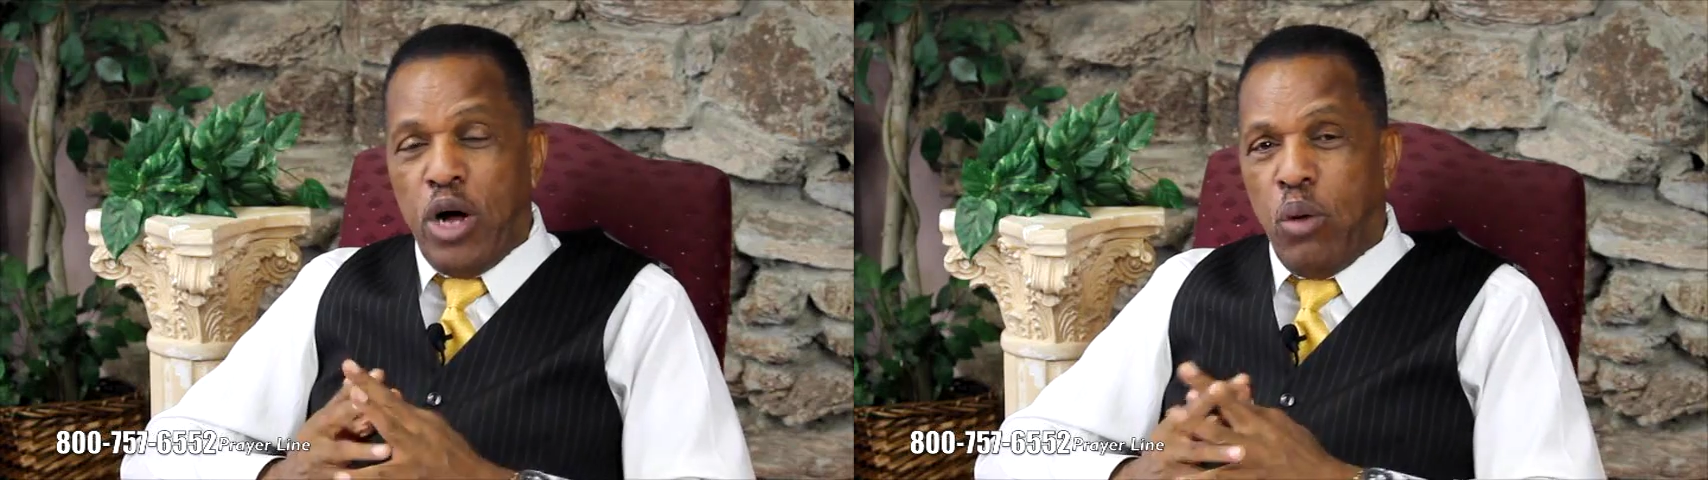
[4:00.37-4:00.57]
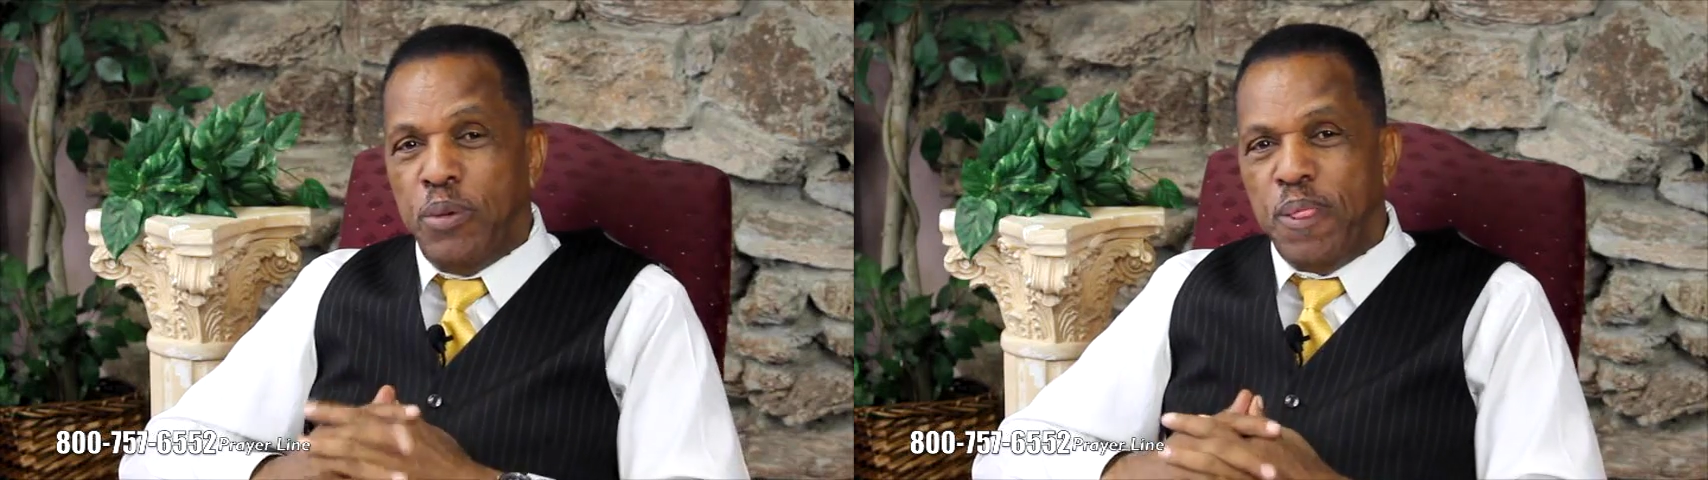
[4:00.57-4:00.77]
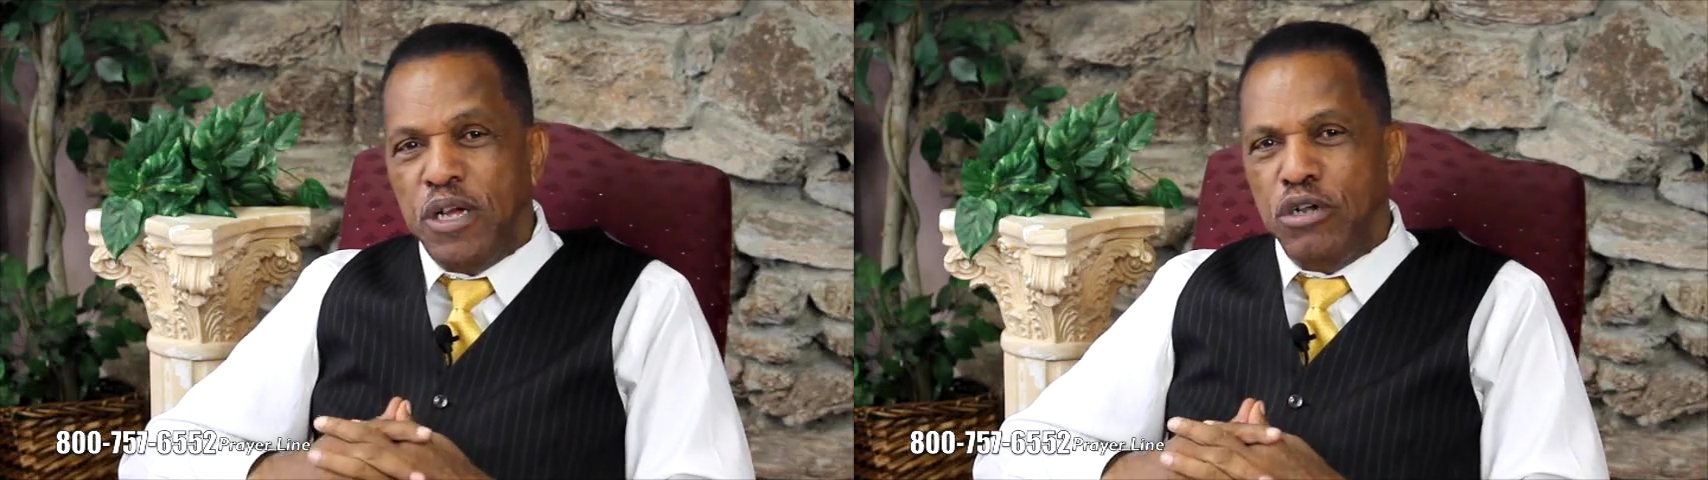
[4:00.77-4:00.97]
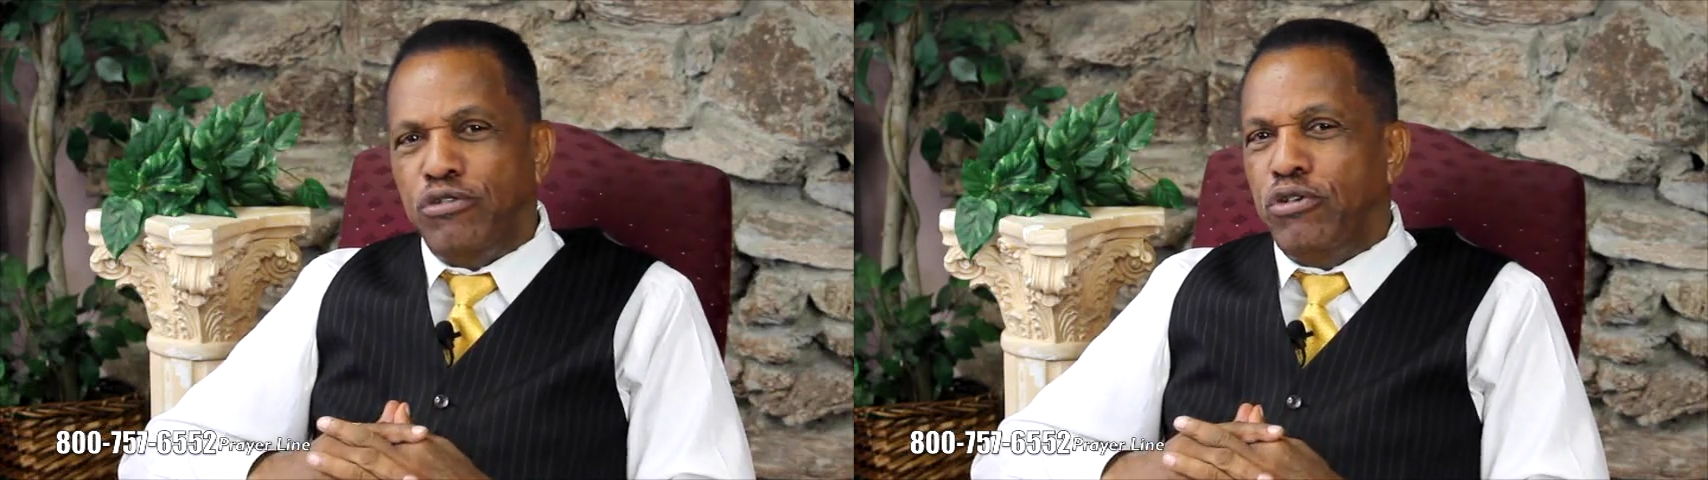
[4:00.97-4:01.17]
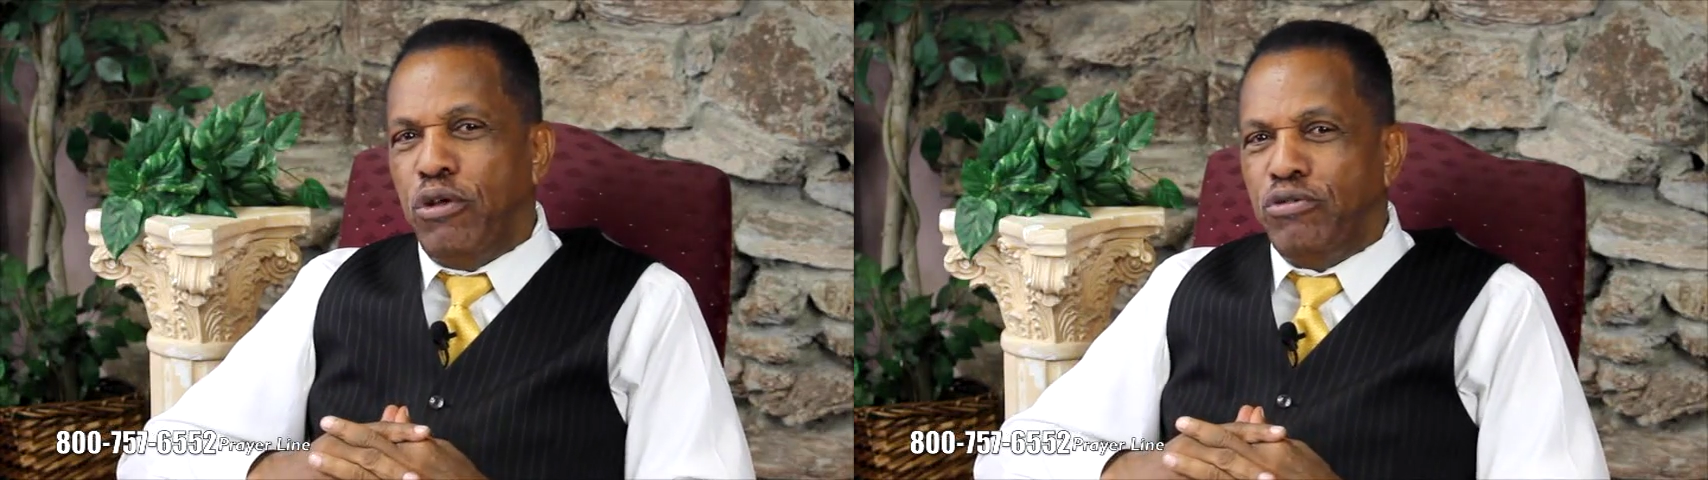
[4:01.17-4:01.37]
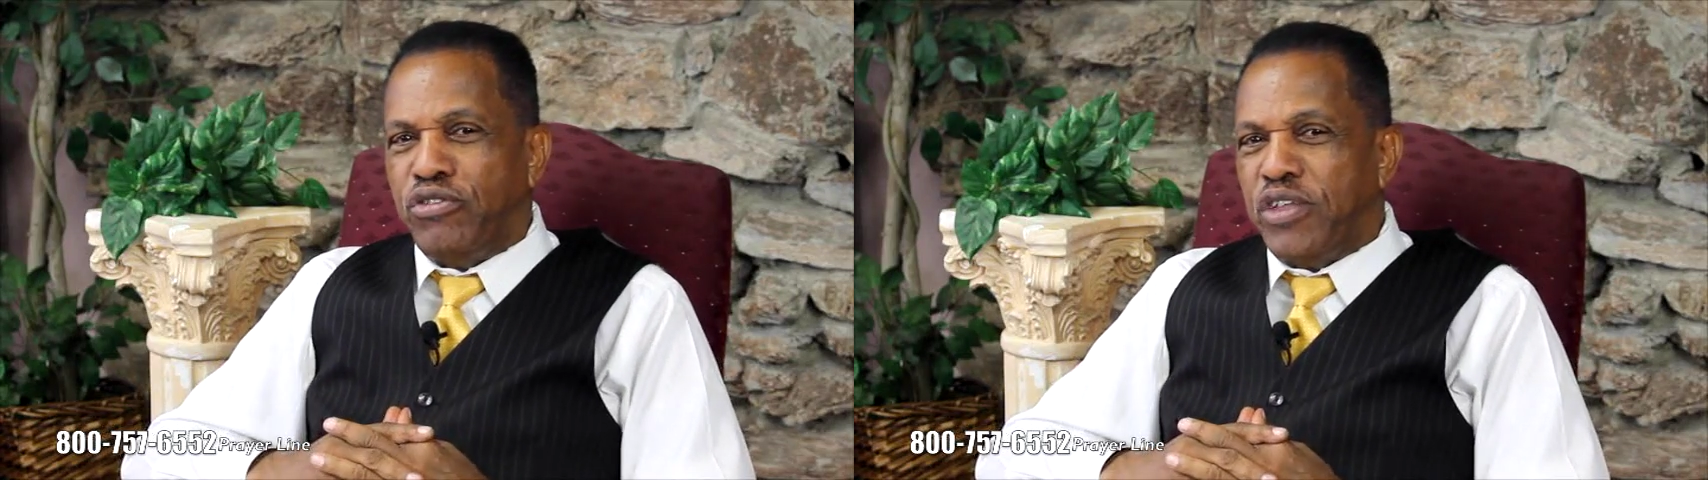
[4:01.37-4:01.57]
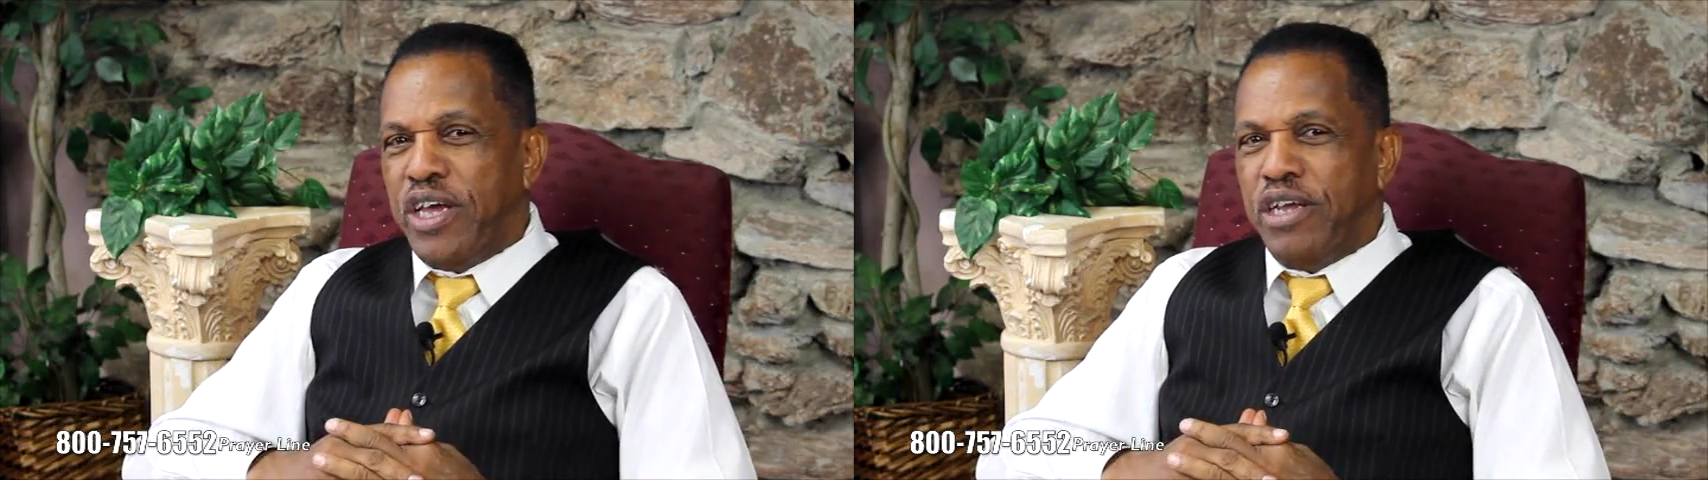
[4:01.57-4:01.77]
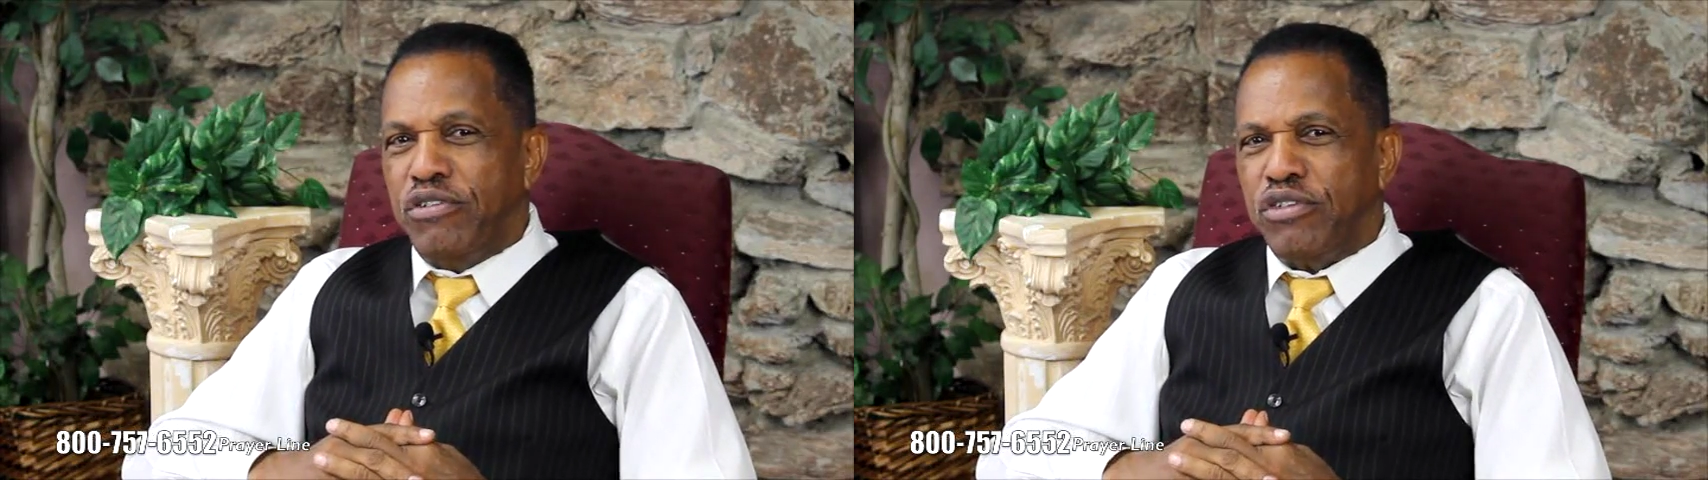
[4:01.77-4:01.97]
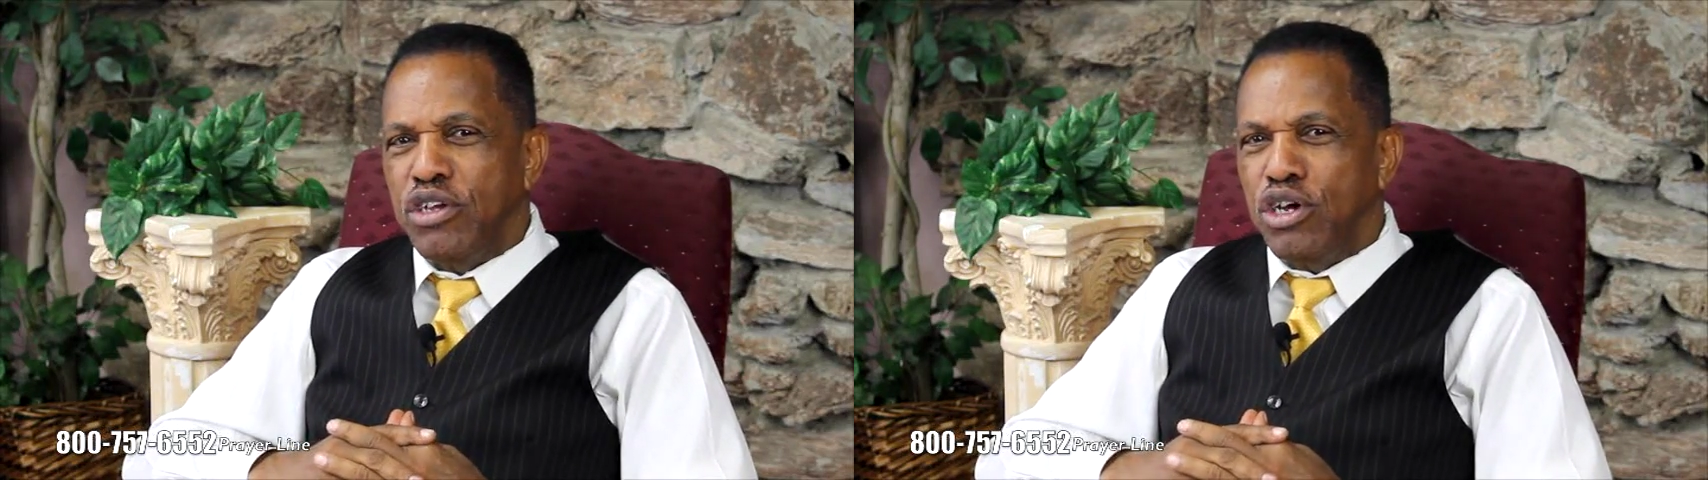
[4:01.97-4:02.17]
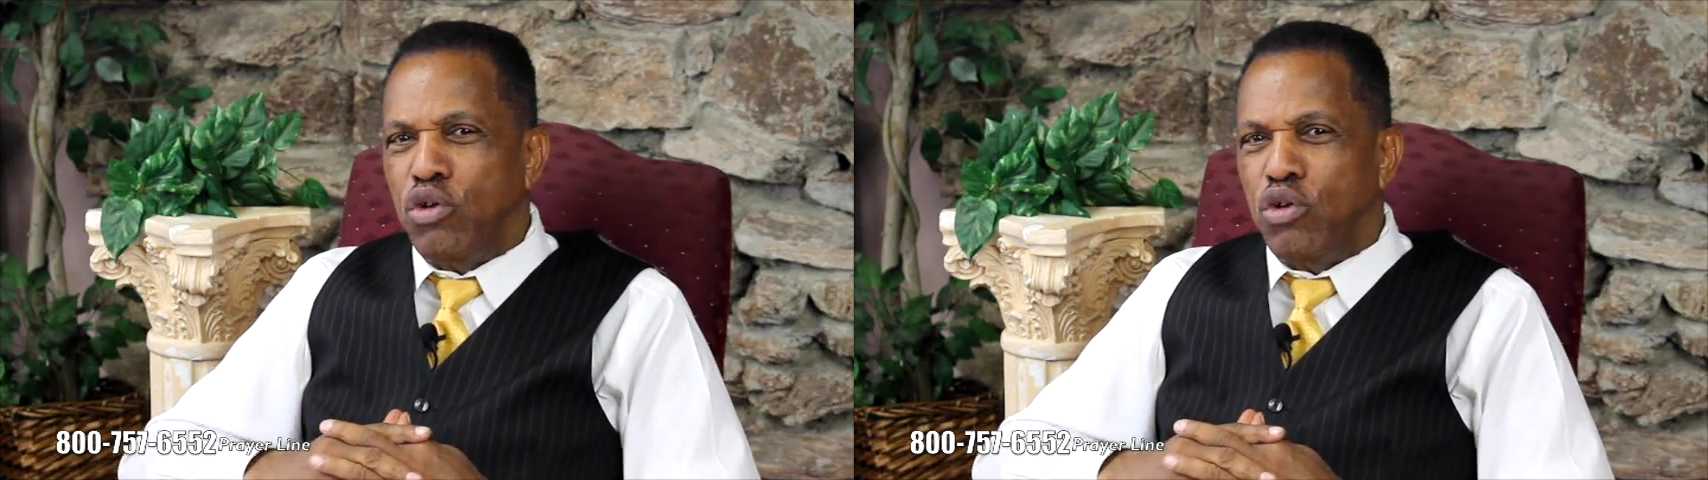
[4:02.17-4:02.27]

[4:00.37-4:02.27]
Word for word: forward to those things